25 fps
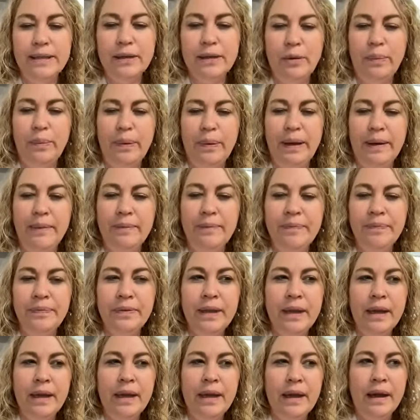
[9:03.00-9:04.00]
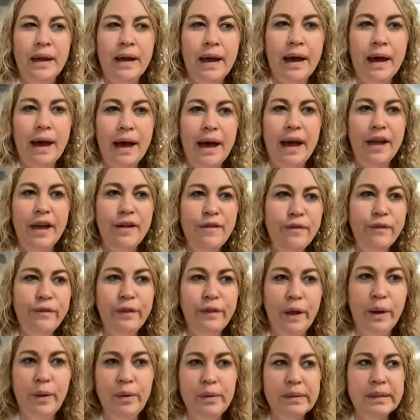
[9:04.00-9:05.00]
is open. I
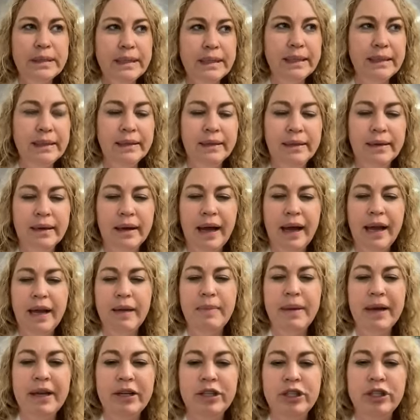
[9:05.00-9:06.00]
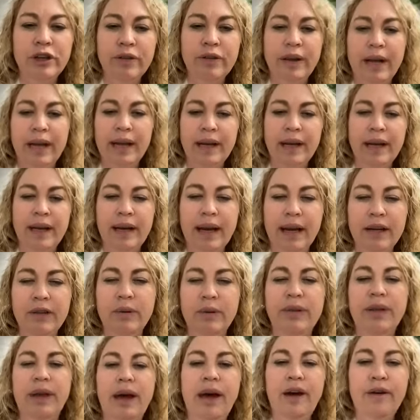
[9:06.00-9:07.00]
float. I make sure that I connect
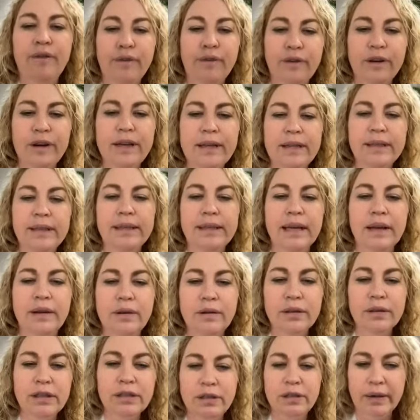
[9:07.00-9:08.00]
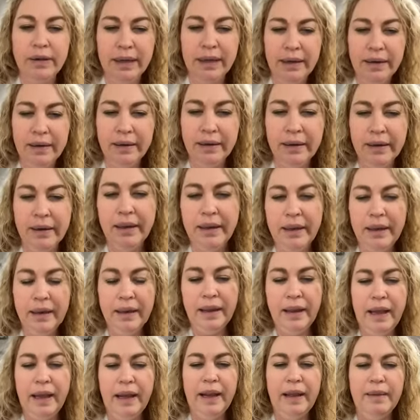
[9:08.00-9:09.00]
with every single student,
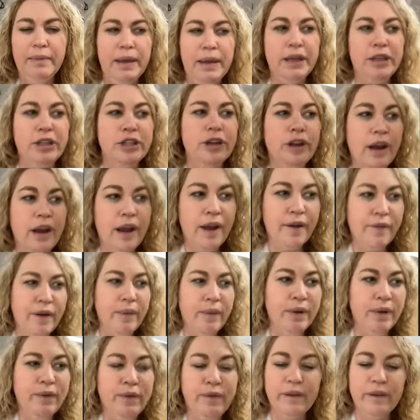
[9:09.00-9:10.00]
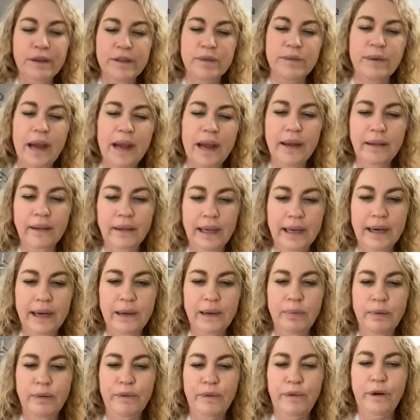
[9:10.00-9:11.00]
and I make sure everyone feels
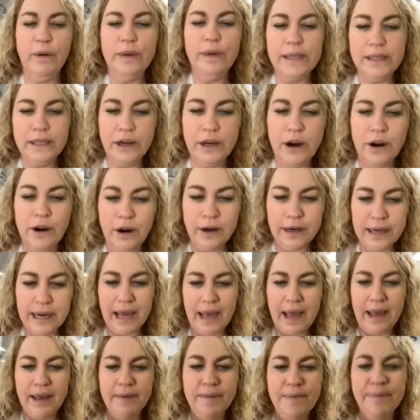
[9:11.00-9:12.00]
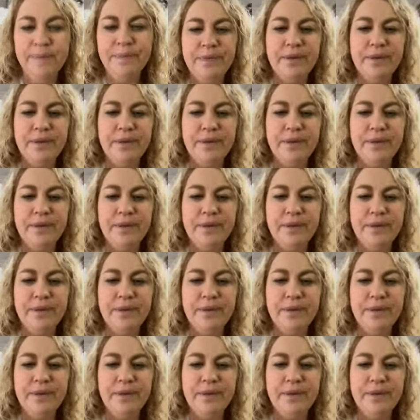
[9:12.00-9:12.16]
regulated before we start our day.